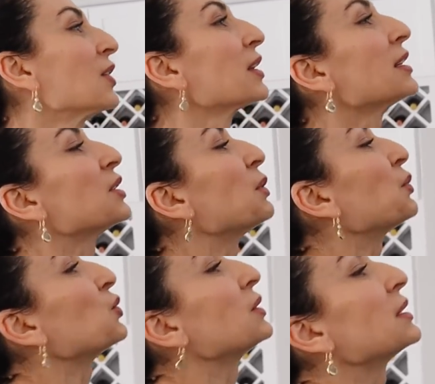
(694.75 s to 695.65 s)
Let me
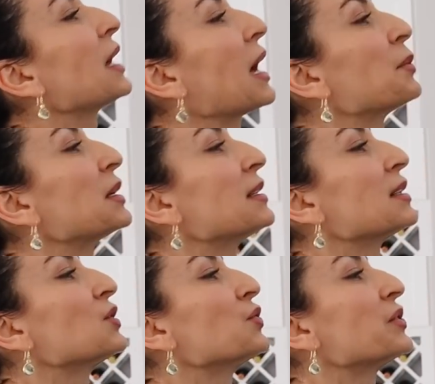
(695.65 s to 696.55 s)
put the timer
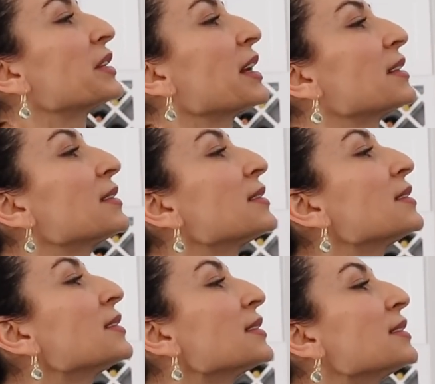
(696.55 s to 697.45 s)
not to forget.
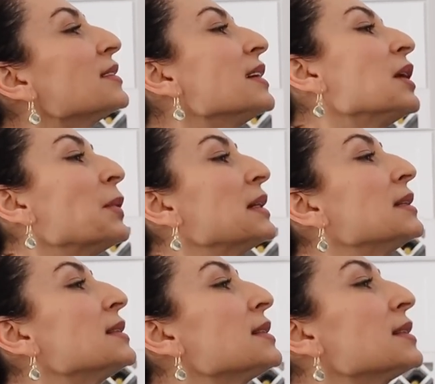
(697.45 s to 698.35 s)
30
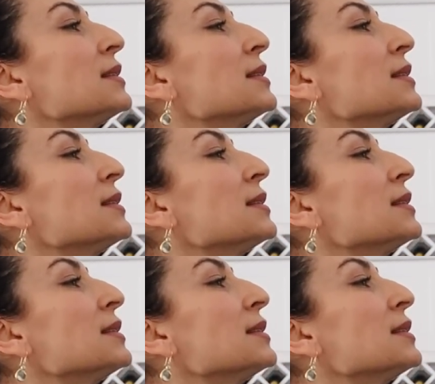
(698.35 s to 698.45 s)
minutes.